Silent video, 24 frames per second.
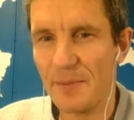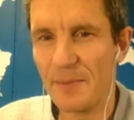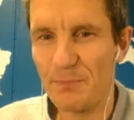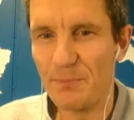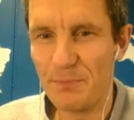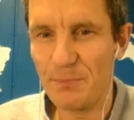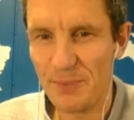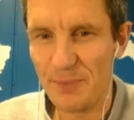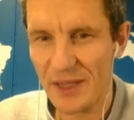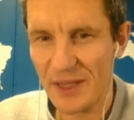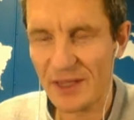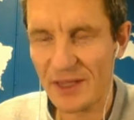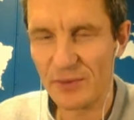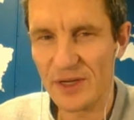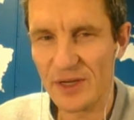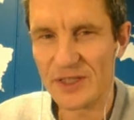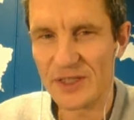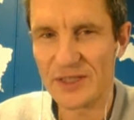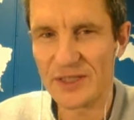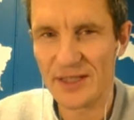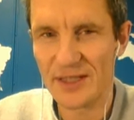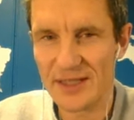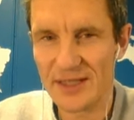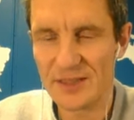The big
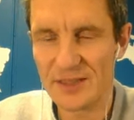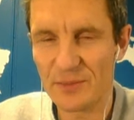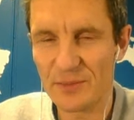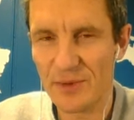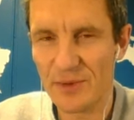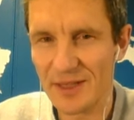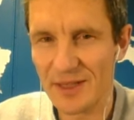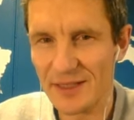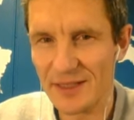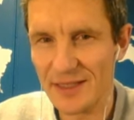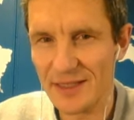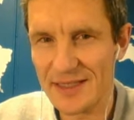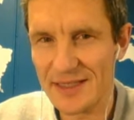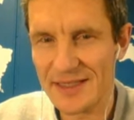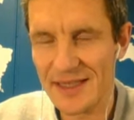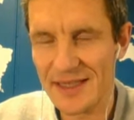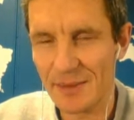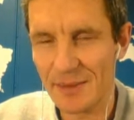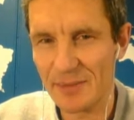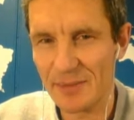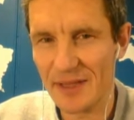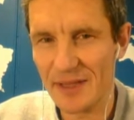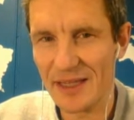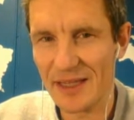question is whether this
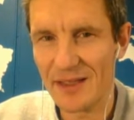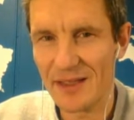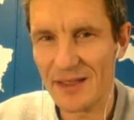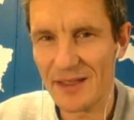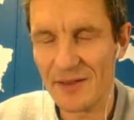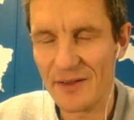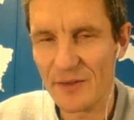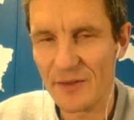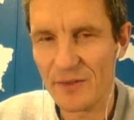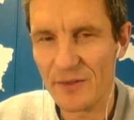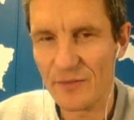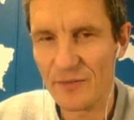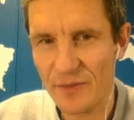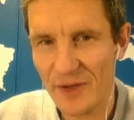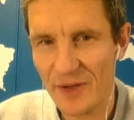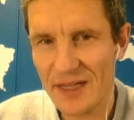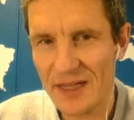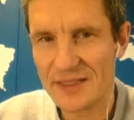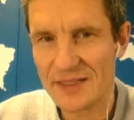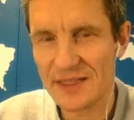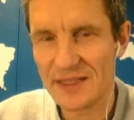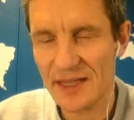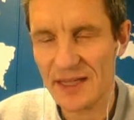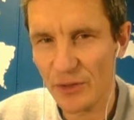is happening
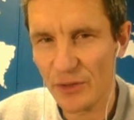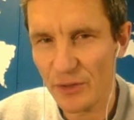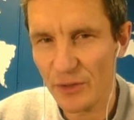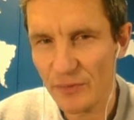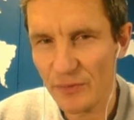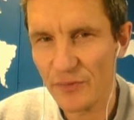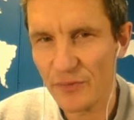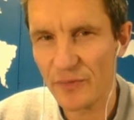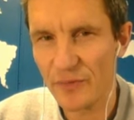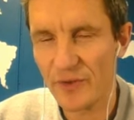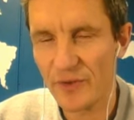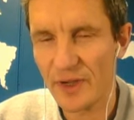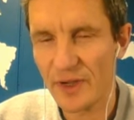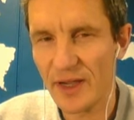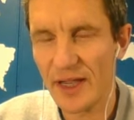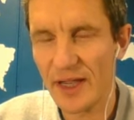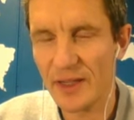fast enough,